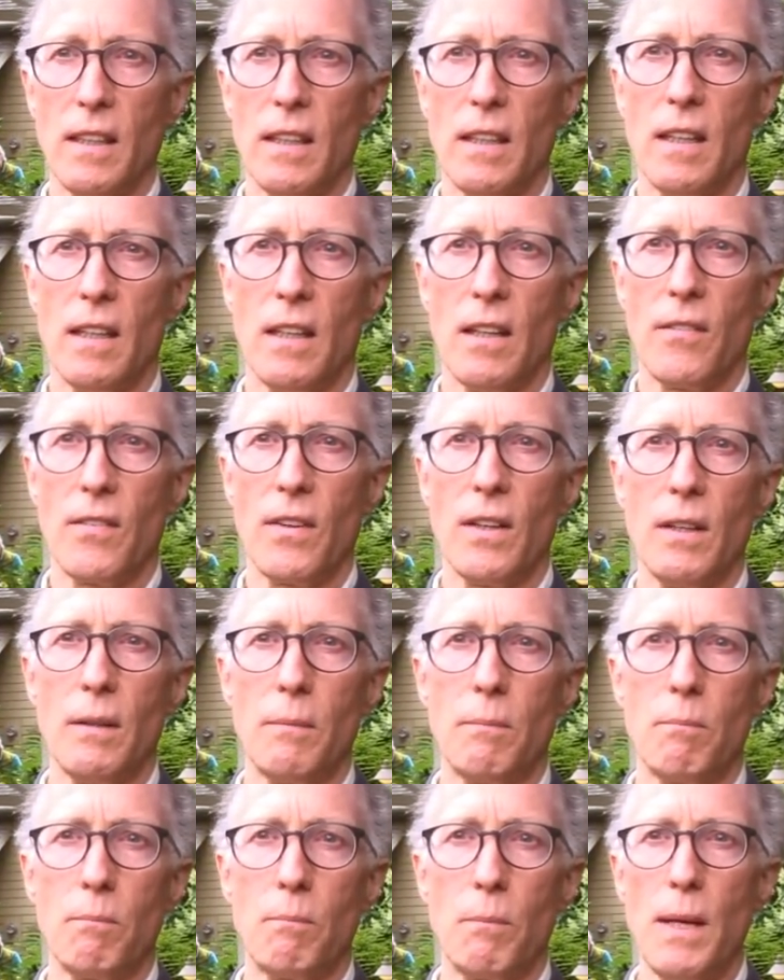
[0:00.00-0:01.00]
The
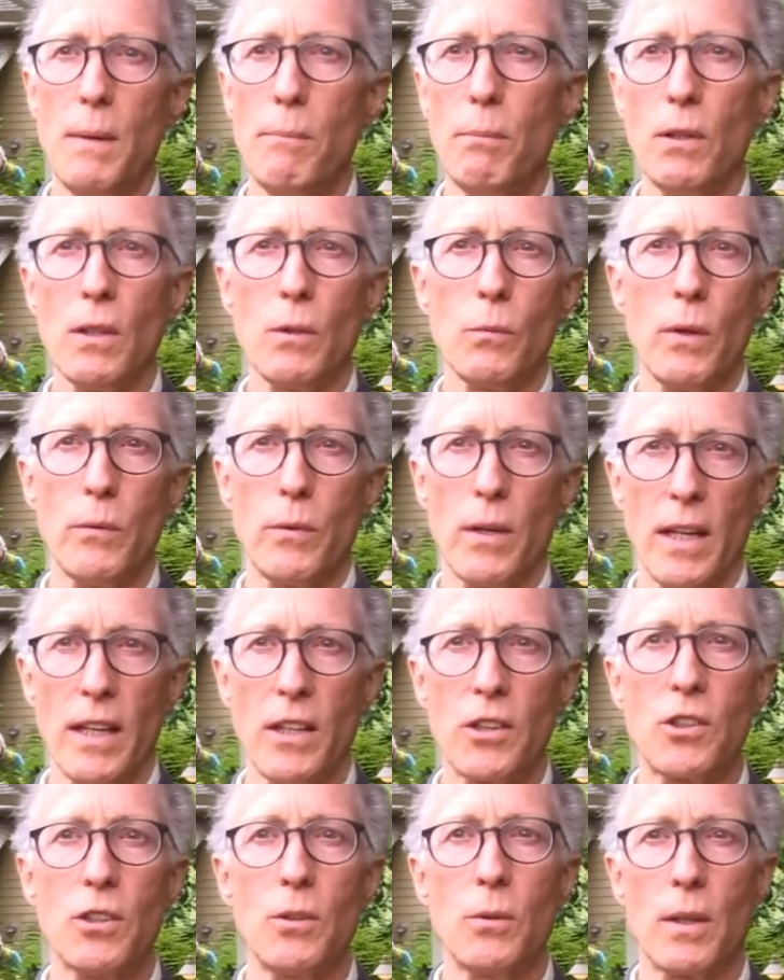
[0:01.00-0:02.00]
people that we
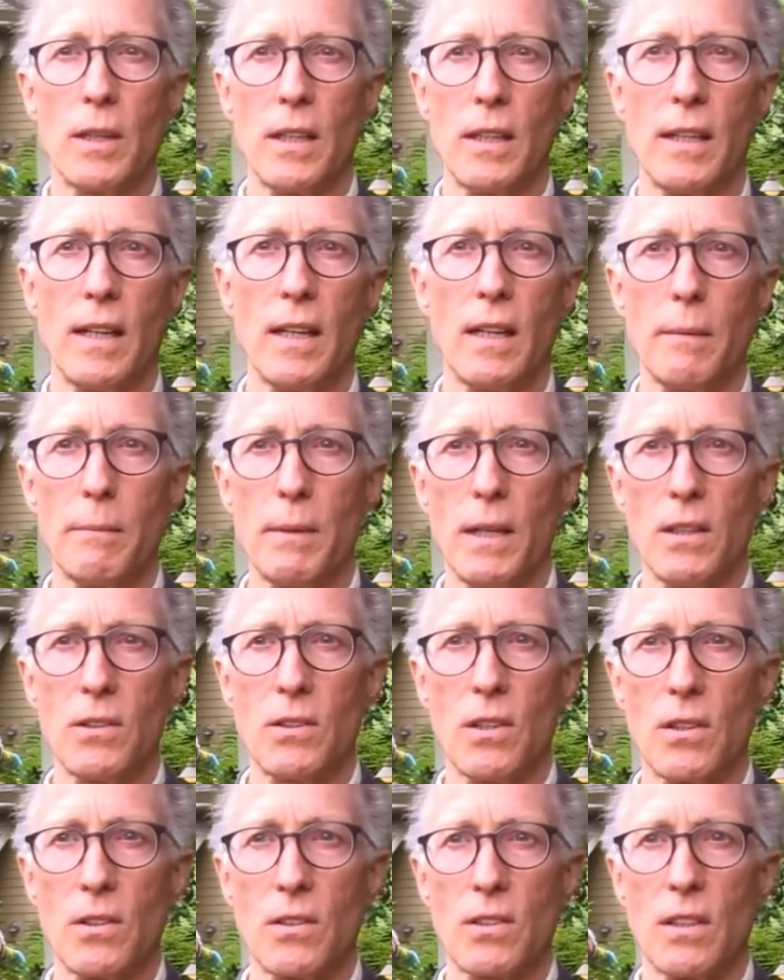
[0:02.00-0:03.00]
relate to on a daily
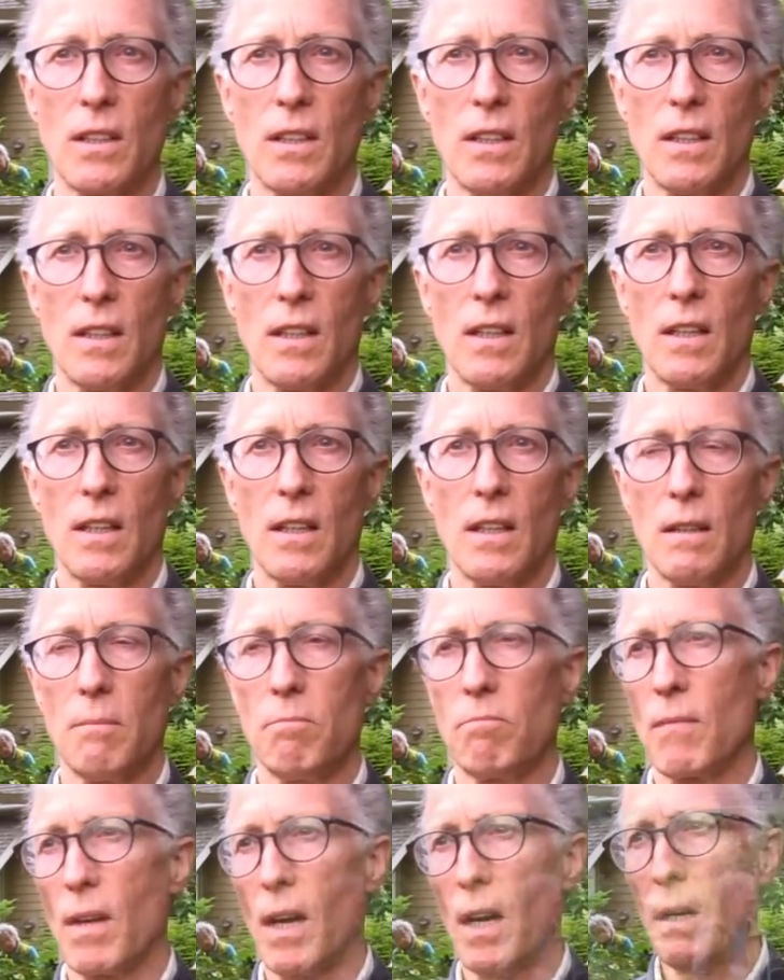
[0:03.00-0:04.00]
basis.
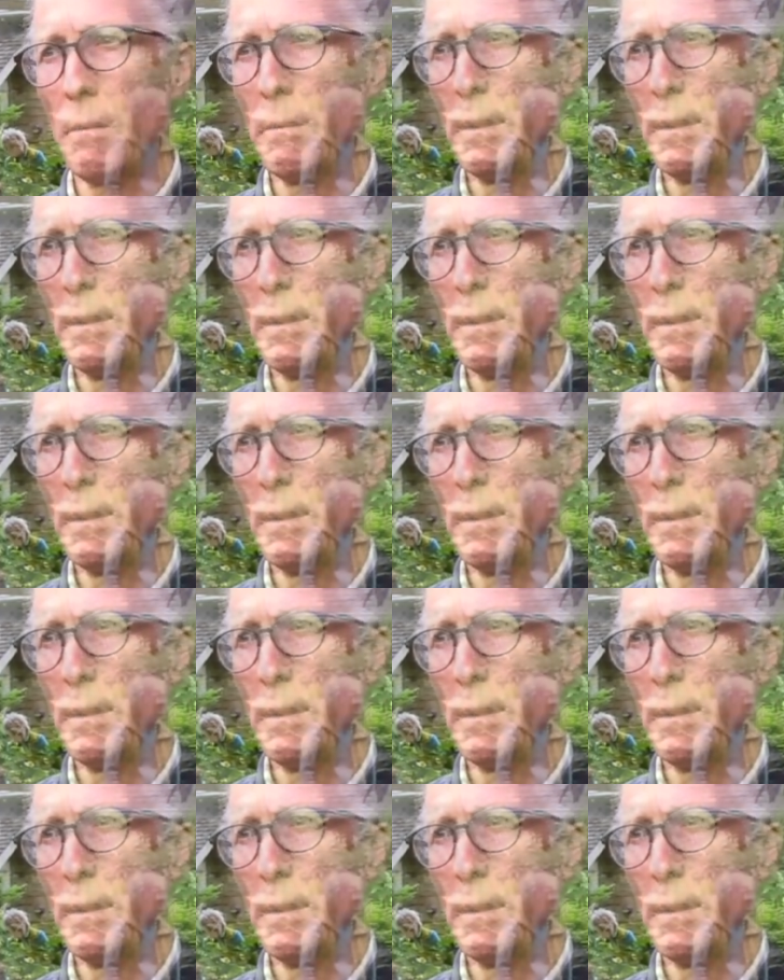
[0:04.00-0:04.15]
How